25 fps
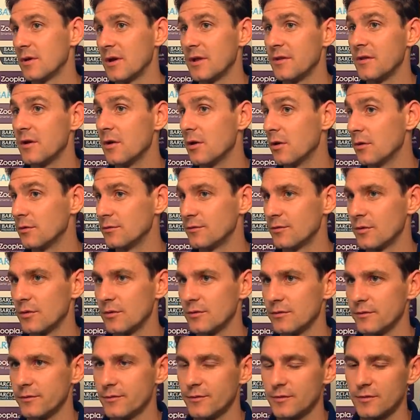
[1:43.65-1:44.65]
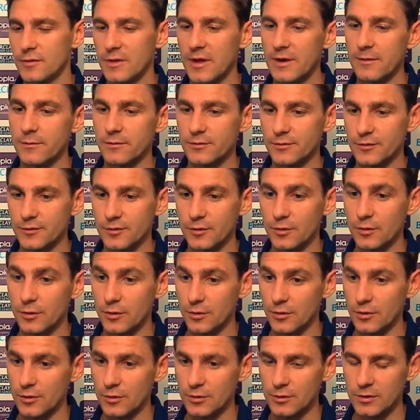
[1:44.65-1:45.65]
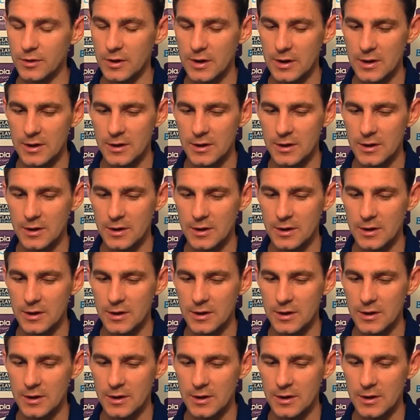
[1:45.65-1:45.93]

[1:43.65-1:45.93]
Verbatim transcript: at the Hawthorns, that was so good.